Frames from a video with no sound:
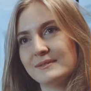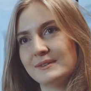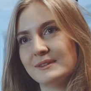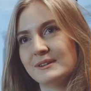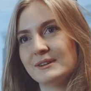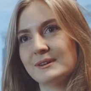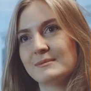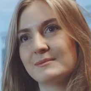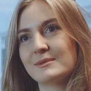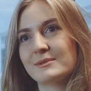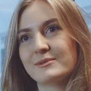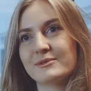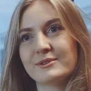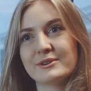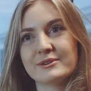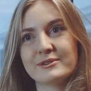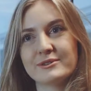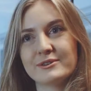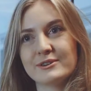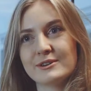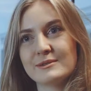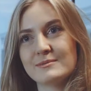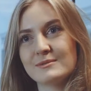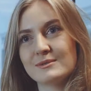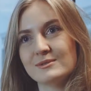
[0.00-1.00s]
and I'm a
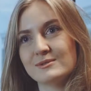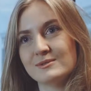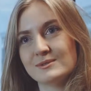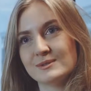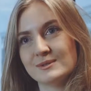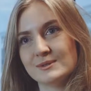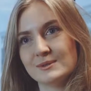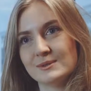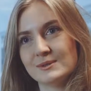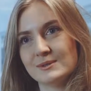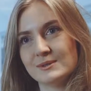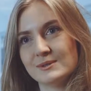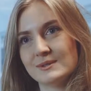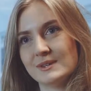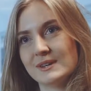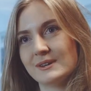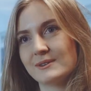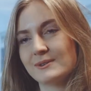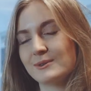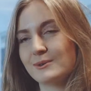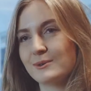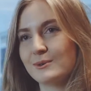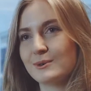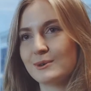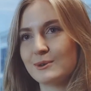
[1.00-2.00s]
recruitment resourcer at
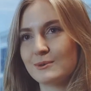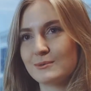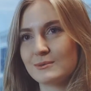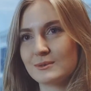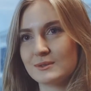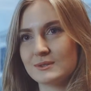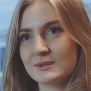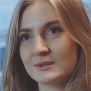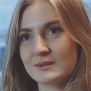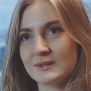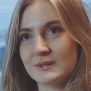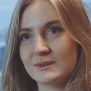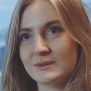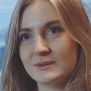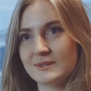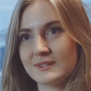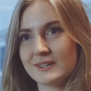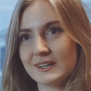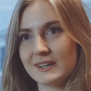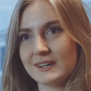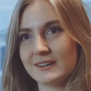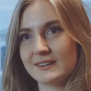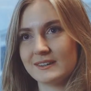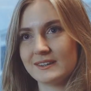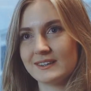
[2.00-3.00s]
Corecom
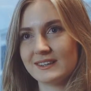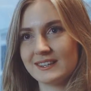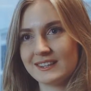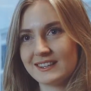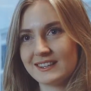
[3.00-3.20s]
Consulting.